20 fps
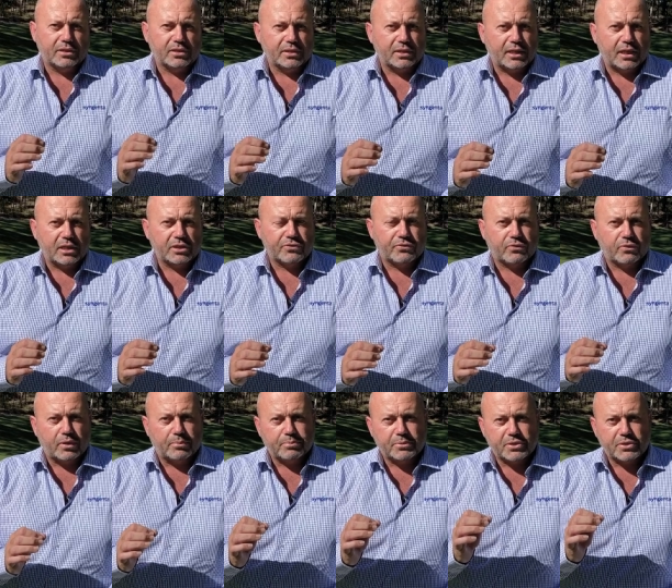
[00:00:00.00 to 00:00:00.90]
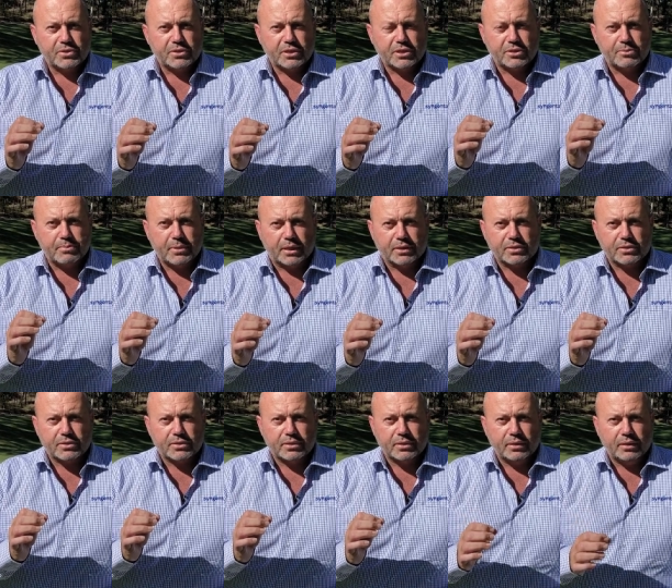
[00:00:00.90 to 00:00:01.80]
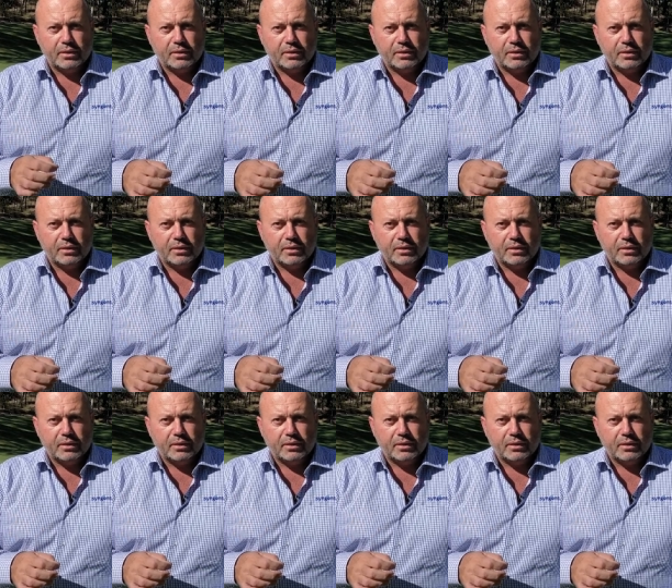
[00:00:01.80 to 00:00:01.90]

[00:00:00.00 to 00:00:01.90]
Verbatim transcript: to last for up to six months,